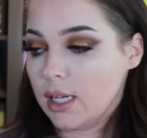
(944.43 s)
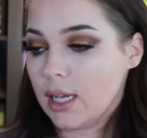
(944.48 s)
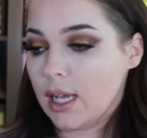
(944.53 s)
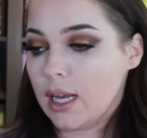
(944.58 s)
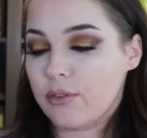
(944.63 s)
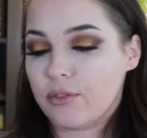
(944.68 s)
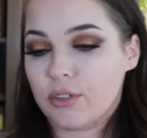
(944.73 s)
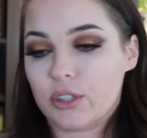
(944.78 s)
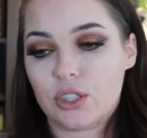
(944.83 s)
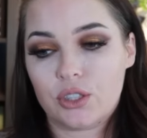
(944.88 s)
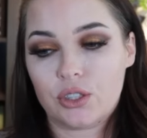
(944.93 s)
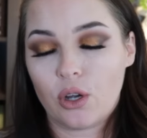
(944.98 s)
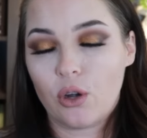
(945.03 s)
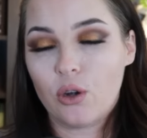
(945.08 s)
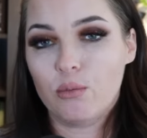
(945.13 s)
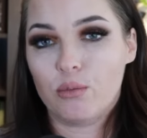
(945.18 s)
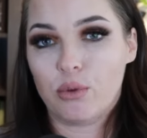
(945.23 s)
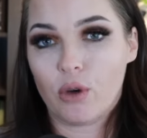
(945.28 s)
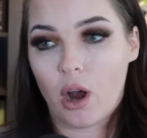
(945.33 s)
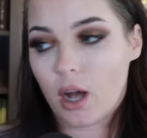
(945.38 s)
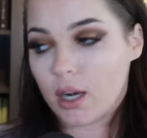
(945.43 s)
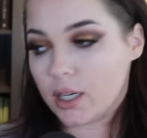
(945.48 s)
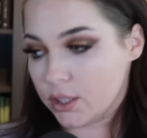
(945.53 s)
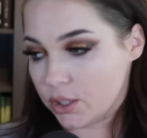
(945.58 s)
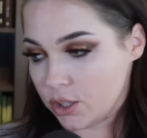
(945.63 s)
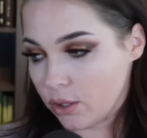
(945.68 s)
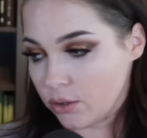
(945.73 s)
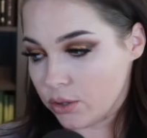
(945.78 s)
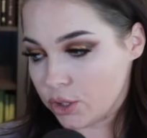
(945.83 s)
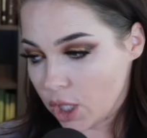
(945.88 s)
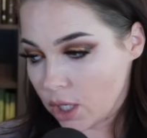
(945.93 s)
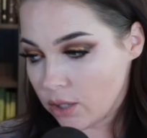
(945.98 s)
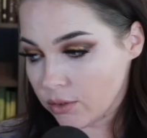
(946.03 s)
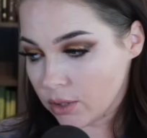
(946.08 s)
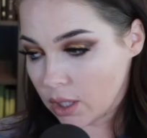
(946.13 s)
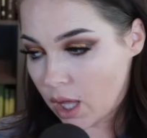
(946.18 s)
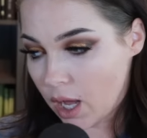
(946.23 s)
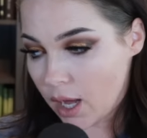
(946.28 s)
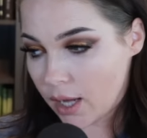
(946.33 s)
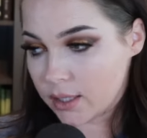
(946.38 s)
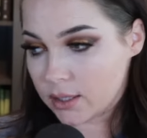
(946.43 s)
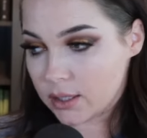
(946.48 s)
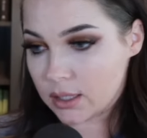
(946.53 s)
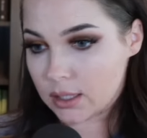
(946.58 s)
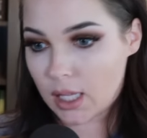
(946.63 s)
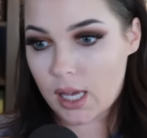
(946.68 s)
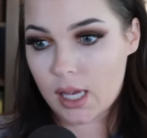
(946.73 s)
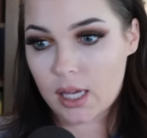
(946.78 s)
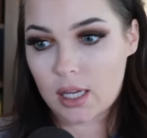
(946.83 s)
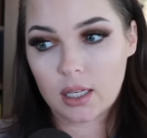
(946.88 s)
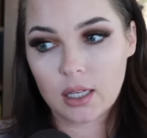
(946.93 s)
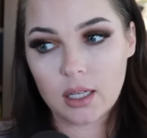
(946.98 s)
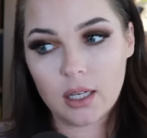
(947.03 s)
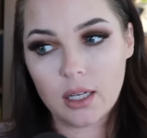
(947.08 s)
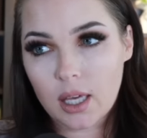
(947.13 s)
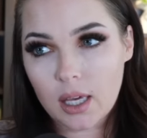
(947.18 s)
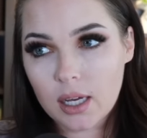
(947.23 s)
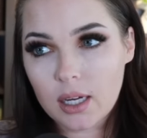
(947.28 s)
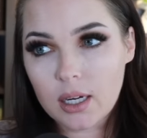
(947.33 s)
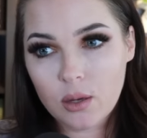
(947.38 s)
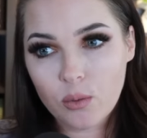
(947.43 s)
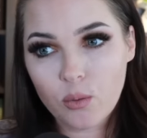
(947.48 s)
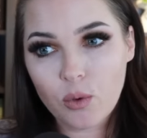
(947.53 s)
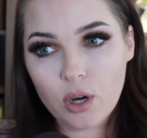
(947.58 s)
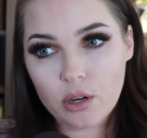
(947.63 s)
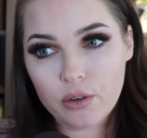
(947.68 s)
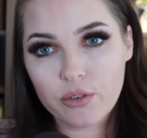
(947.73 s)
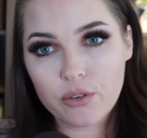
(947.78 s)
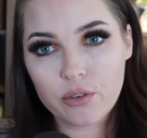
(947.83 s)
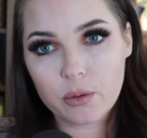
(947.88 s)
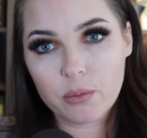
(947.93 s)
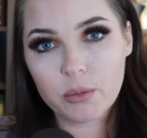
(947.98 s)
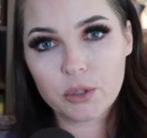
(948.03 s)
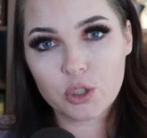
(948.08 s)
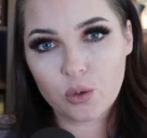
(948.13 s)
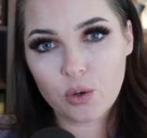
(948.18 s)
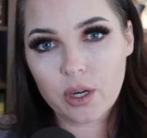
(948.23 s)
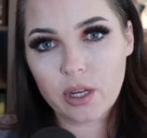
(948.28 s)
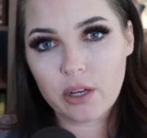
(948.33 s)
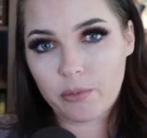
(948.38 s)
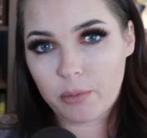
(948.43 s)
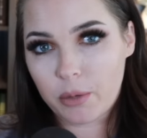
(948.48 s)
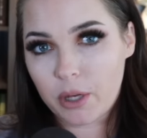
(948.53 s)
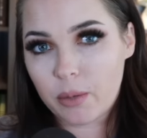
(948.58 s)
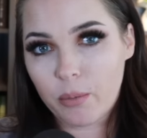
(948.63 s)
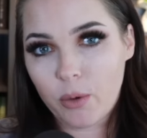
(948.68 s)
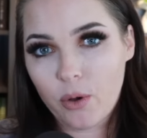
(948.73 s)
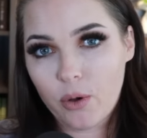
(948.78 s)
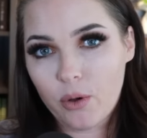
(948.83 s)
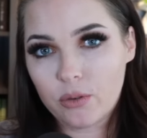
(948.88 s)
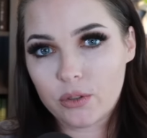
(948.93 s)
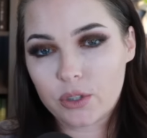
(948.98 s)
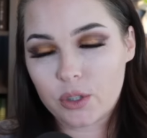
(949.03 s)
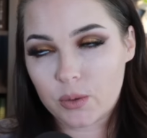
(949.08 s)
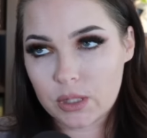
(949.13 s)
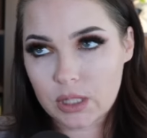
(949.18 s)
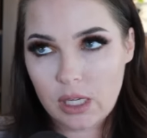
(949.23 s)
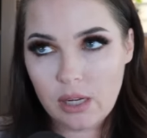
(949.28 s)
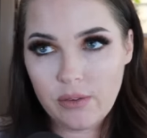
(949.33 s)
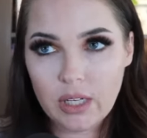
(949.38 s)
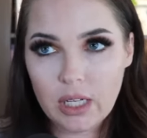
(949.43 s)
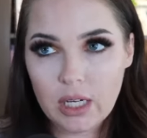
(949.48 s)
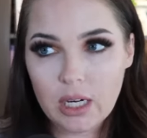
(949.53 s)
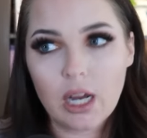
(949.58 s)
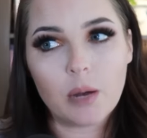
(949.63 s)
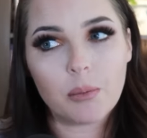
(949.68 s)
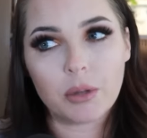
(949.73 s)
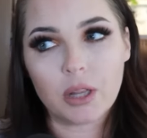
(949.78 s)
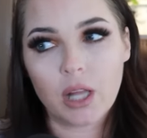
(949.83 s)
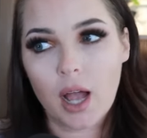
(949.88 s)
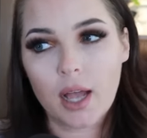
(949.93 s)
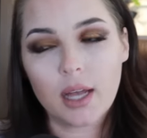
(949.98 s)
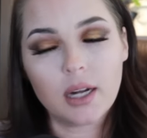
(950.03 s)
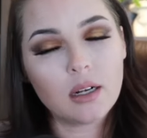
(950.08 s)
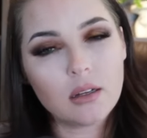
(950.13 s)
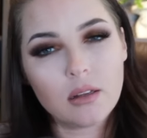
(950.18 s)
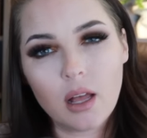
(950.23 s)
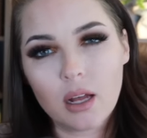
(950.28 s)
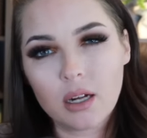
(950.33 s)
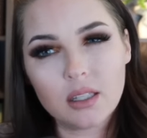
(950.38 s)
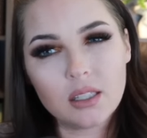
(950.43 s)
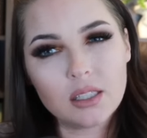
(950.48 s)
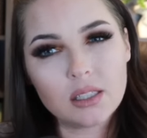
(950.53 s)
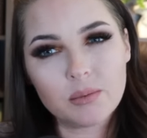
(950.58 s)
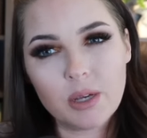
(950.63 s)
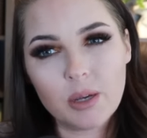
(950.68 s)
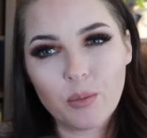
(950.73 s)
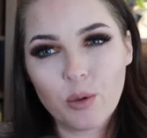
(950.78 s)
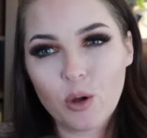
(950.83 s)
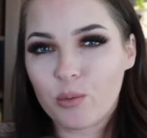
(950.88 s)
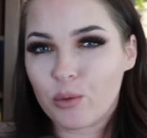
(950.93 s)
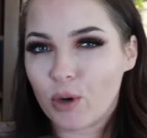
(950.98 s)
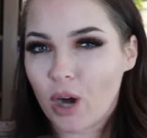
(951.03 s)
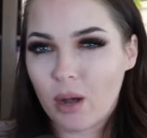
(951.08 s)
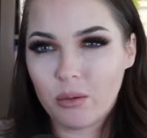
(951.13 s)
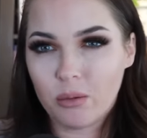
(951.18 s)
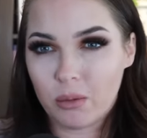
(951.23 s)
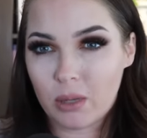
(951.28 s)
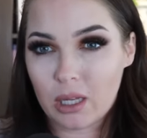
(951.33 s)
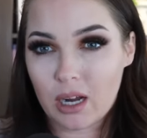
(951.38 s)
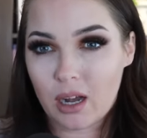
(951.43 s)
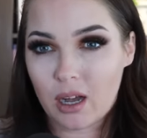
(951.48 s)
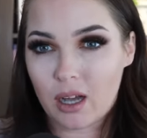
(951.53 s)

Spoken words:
And if it's so broad and so generalized, like, can it work for the majority of people? So is it even going to apply to a lot of these people? Probably